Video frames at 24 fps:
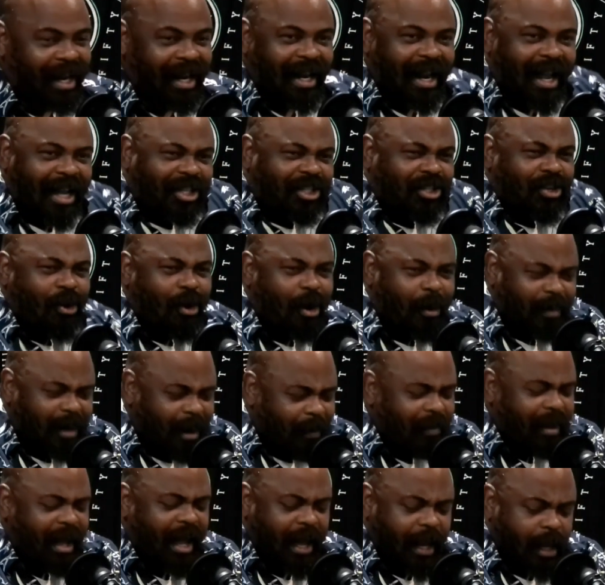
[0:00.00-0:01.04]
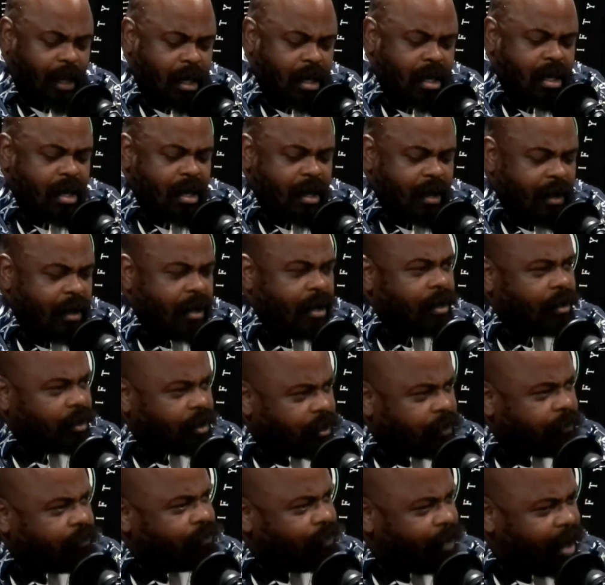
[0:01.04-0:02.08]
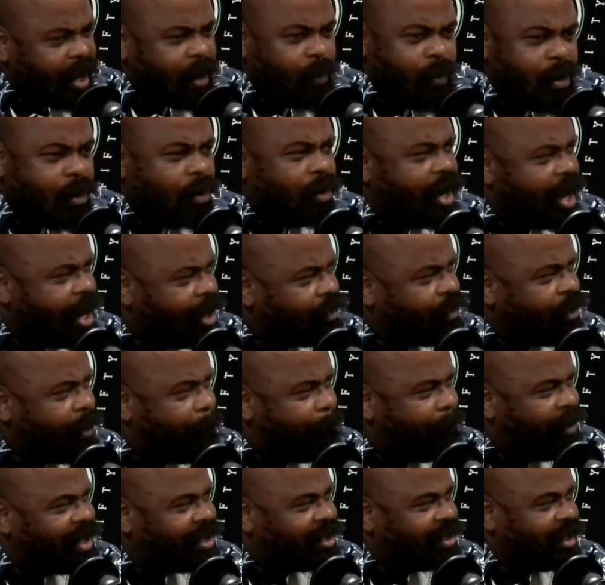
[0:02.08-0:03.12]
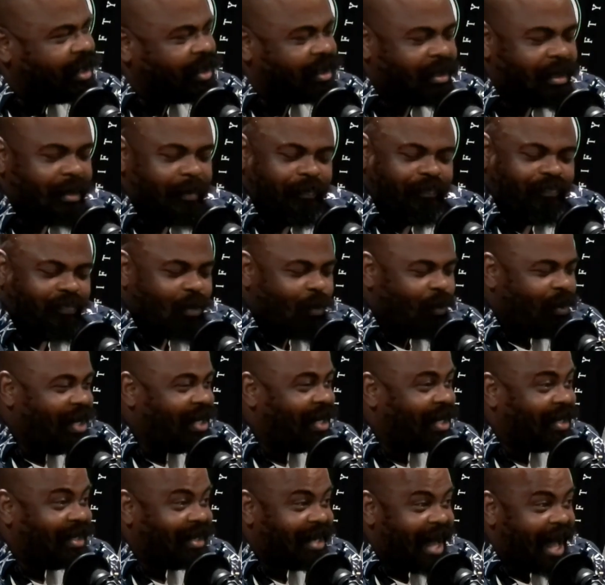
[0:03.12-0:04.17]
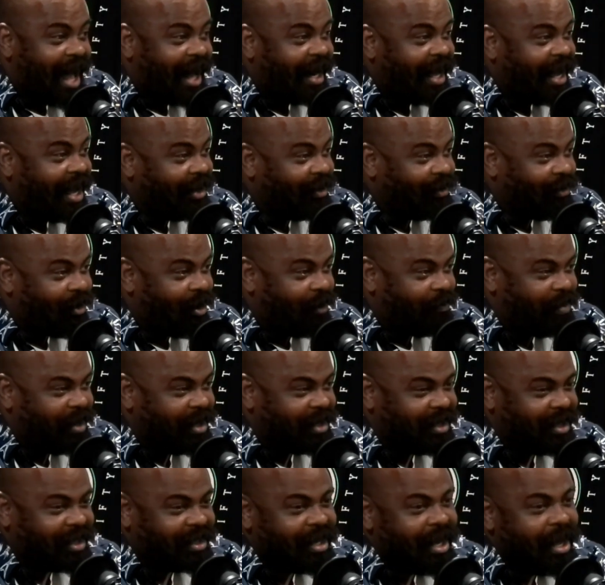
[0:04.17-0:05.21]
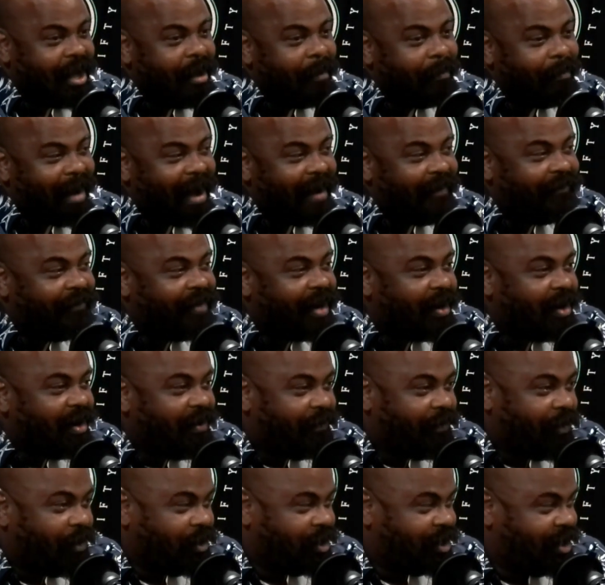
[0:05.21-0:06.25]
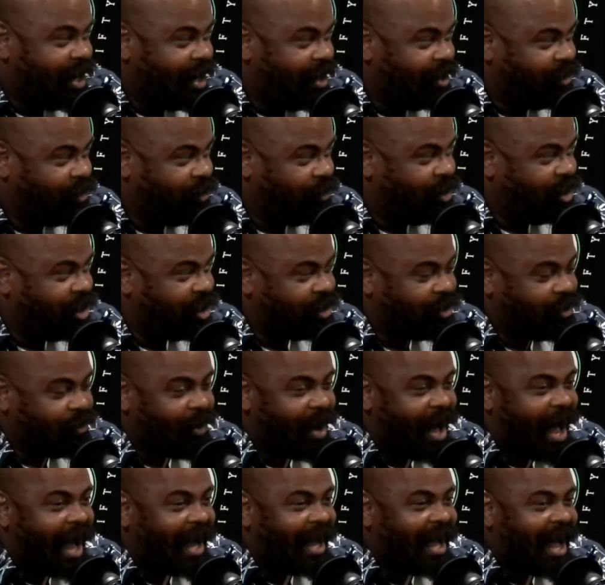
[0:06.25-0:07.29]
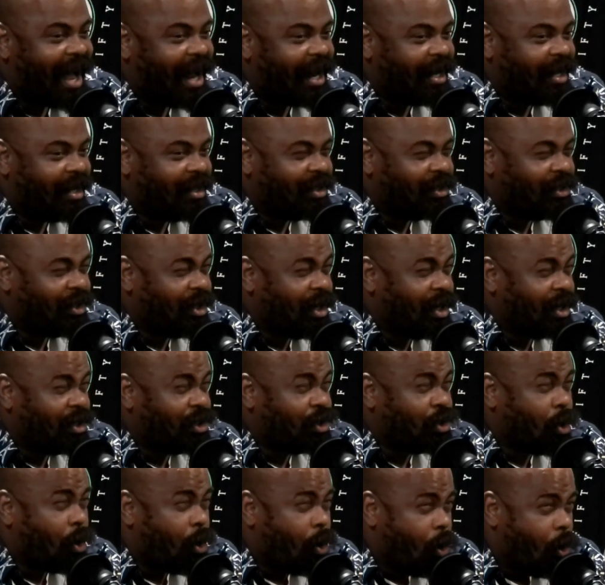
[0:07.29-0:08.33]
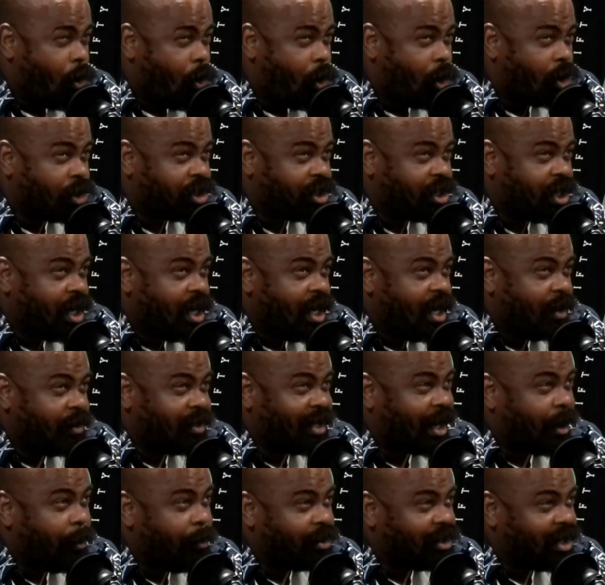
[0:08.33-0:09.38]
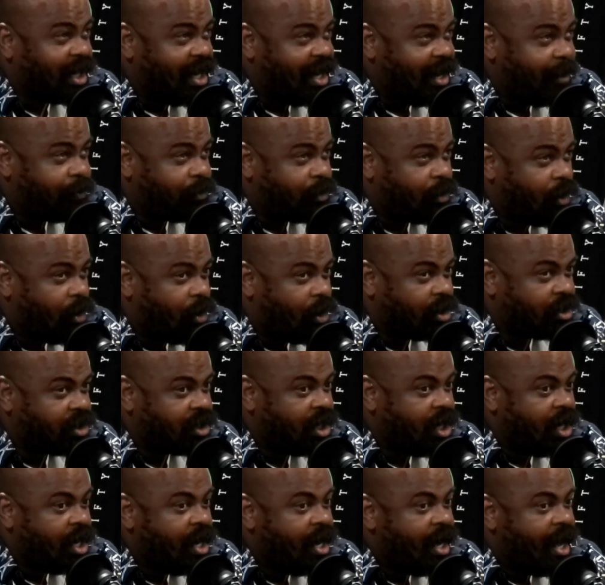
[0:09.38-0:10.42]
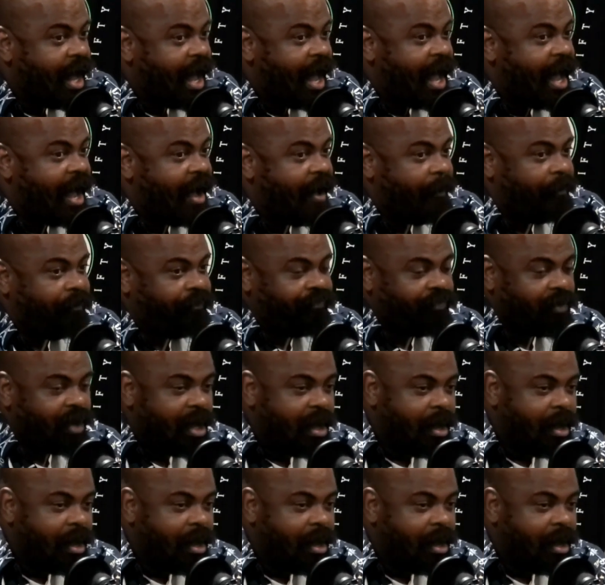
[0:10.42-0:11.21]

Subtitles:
And I show up and I'm like, man, we're going to handle our business. we did not handle our business. My very first day in jiu-jitsu, I got tossed. It was like almost a hip toss, and